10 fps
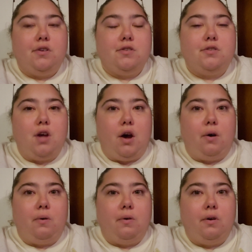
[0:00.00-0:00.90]

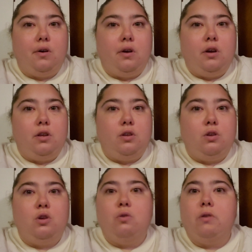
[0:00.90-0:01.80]
So,
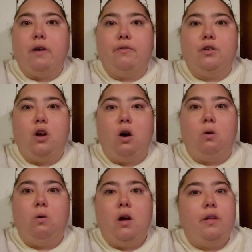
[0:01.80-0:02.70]
you never
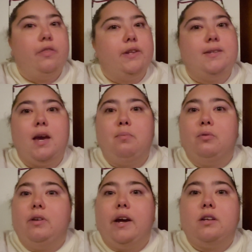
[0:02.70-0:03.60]
know. The
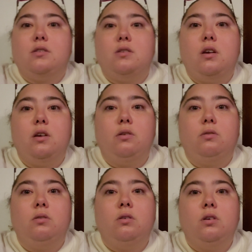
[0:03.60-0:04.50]
table next to
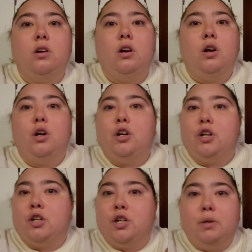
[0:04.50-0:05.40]
you
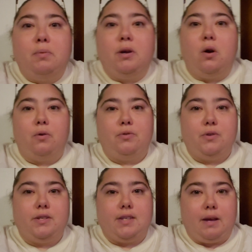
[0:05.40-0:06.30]
could be going
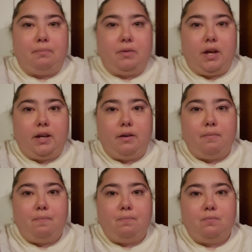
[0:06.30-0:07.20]
through the same thing.
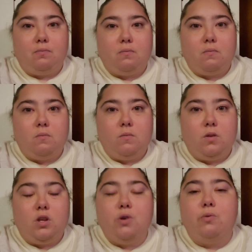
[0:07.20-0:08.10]

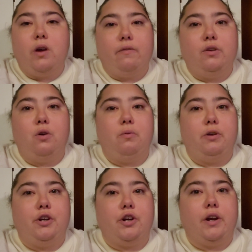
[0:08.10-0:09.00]
You never know
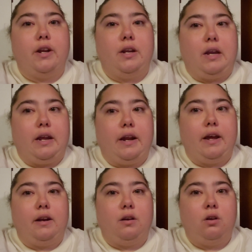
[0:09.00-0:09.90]
when you're going to need
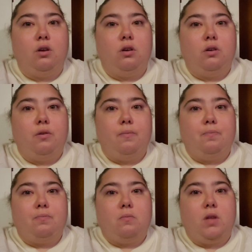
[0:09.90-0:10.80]
it.
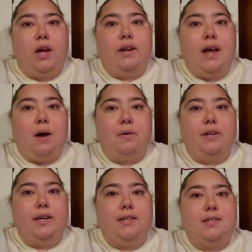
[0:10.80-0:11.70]
And
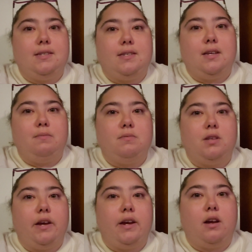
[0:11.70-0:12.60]
nowadays it seems
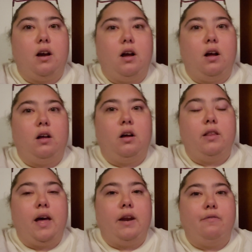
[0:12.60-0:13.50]
like a
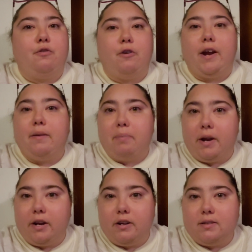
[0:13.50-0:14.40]
lot of
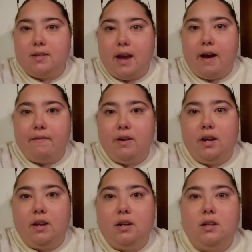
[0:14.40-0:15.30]
grandparents have
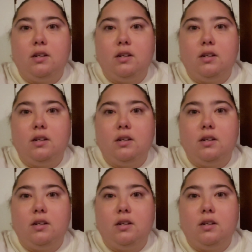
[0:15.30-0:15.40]
it.